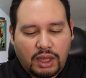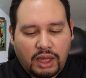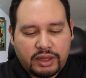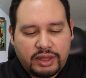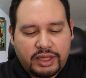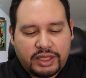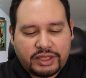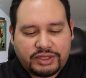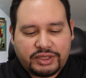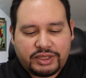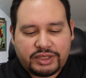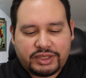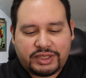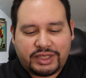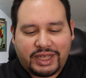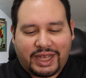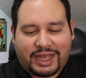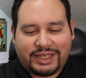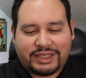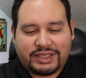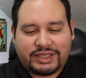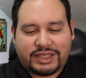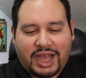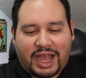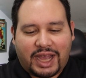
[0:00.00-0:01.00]
This is
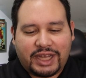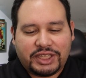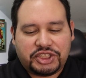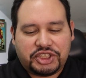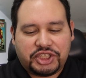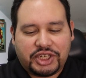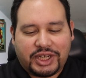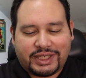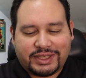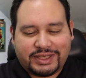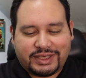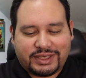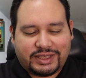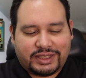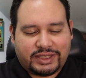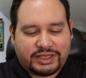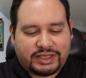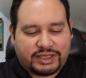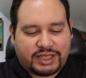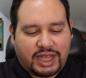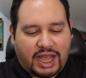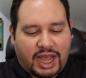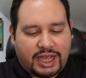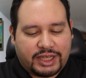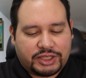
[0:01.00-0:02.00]
a
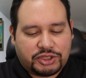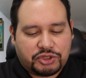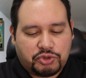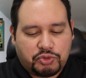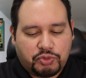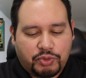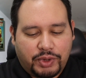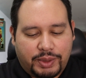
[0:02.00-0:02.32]
digest-sized